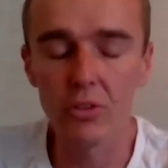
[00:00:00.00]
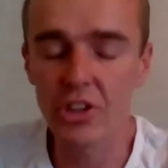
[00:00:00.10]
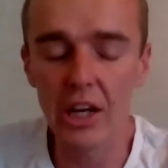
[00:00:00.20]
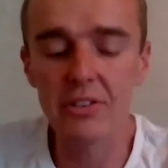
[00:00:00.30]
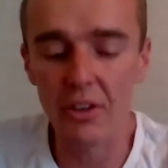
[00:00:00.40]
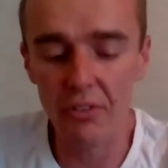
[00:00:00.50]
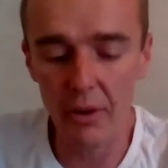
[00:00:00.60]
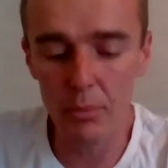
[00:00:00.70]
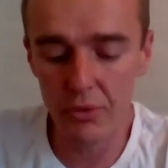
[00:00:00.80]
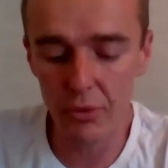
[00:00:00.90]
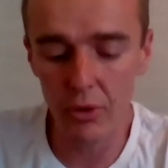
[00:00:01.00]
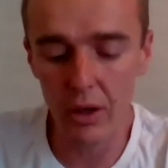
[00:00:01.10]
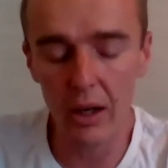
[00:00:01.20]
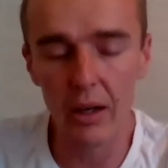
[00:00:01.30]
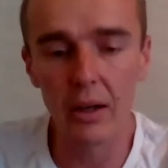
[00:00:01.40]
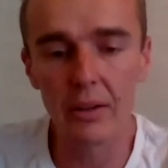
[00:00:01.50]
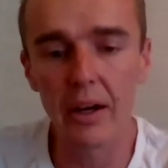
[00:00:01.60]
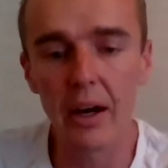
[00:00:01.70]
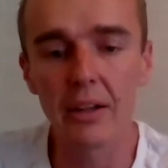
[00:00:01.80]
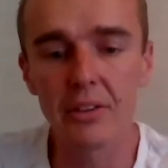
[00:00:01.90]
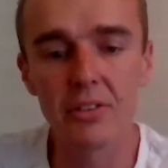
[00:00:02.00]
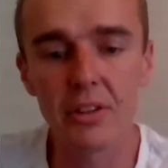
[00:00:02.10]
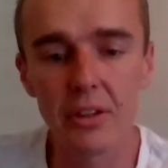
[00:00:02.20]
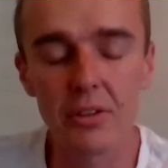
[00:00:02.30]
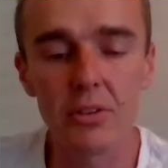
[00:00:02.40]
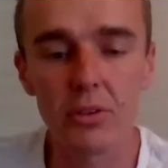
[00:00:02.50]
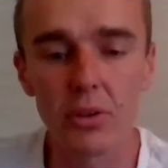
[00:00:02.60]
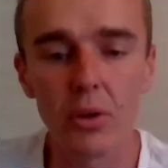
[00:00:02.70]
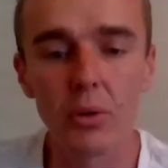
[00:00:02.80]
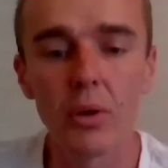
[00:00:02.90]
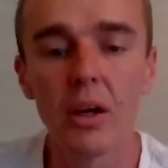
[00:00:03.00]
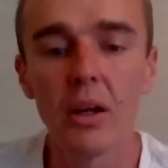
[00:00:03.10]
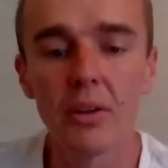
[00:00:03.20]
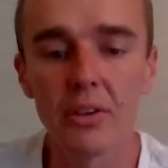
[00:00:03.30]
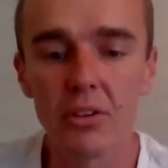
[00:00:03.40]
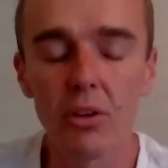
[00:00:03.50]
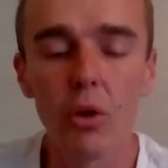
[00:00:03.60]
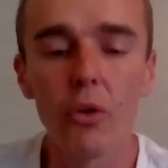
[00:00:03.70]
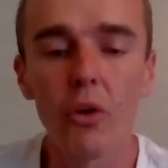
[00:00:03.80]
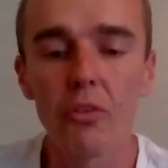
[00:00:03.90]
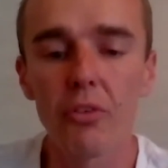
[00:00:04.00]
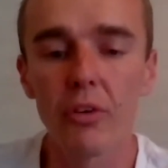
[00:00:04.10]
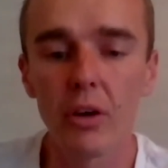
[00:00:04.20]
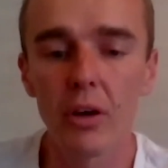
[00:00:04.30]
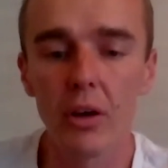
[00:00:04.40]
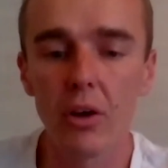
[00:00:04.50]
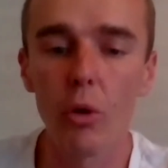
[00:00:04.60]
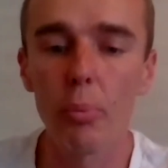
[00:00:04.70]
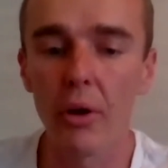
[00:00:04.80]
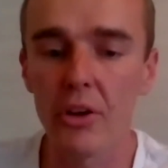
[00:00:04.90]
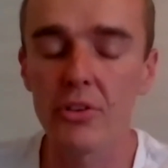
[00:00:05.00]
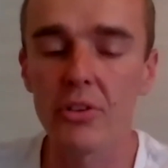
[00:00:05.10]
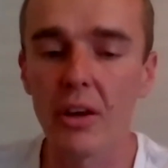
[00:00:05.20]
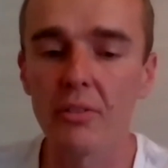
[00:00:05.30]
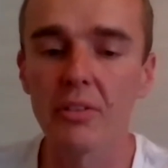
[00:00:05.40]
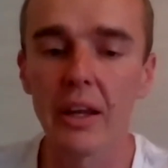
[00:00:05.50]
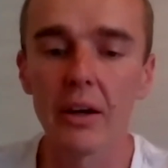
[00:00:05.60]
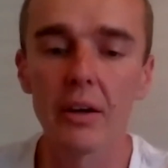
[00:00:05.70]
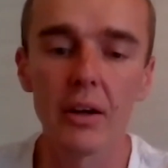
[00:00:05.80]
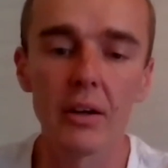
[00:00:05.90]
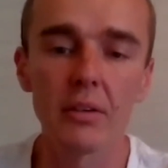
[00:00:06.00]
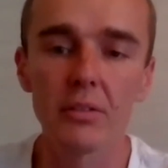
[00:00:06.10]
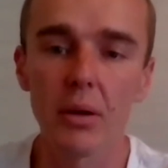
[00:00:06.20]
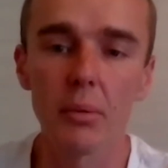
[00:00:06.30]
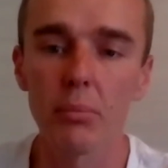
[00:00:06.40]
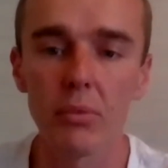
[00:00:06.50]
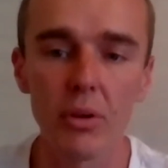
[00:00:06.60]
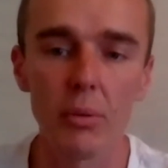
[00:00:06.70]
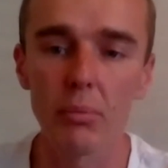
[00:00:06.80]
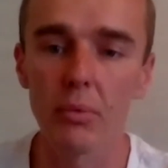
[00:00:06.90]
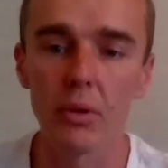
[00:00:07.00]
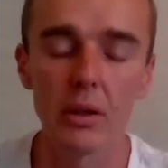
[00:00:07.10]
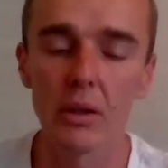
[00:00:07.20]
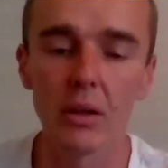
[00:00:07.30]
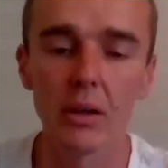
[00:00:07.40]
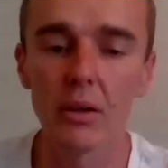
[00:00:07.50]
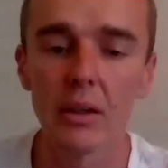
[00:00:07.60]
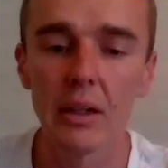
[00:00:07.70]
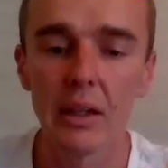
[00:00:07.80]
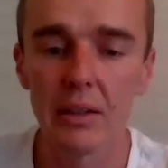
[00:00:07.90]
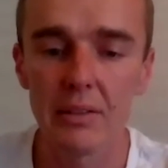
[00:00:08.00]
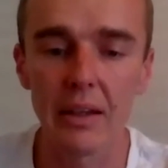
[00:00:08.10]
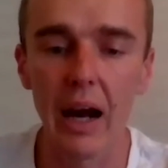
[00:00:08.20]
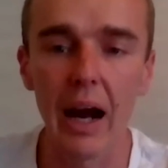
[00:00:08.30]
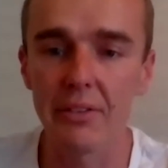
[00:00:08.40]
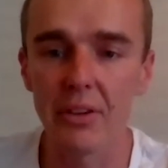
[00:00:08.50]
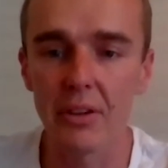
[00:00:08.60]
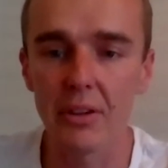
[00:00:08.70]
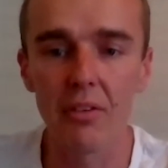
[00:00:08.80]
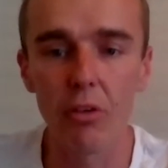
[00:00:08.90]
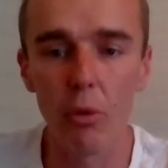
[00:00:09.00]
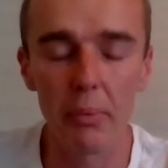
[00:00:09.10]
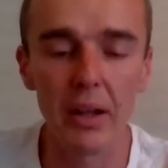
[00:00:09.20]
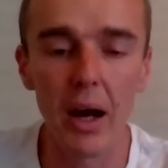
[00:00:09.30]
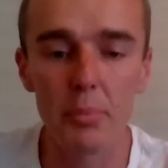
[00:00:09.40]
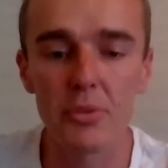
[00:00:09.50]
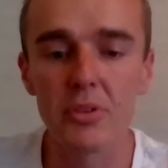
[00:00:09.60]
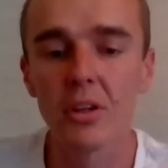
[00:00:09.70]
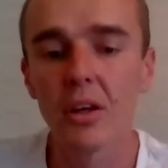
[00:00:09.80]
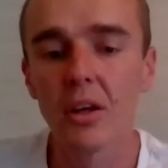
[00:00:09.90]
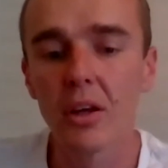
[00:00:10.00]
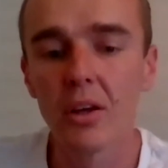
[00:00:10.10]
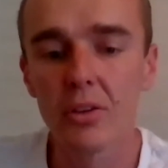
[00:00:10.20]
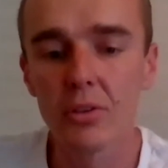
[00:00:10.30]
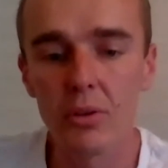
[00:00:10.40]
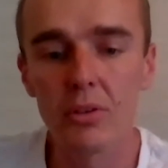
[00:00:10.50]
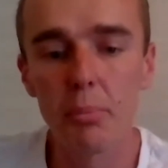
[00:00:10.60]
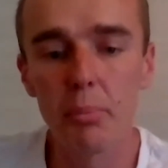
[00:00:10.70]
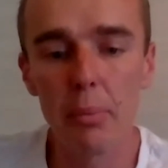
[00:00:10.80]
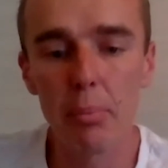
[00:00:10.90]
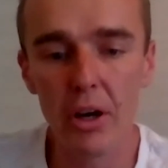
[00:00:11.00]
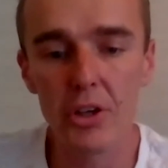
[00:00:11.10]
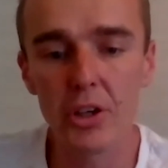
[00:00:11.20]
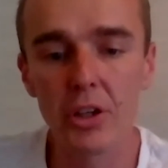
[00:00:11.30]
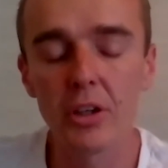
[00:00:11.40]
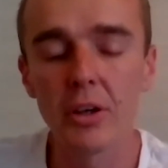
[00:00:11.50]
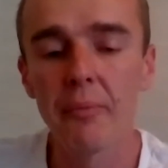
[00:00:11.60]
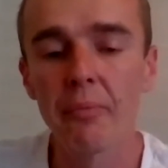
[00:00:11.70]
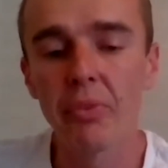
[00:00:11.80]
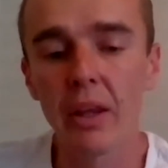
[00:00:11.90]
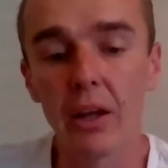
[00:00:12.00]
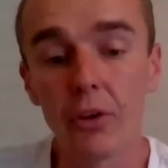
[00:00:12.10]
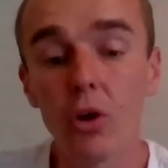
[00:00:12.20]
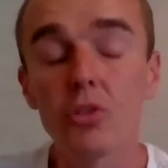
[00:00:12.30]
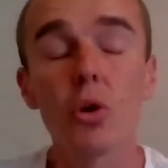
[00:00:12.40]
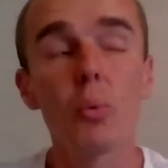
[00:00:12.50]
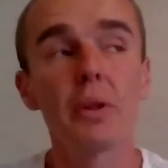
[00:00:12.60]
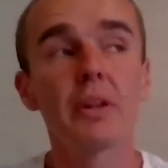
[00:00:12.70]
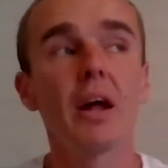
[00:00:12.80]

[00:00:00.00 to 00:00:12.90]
Czechs are famous for their IT skills. So there's a lot of corporations have their some say IT development hubs. So it's a big pressure, and also with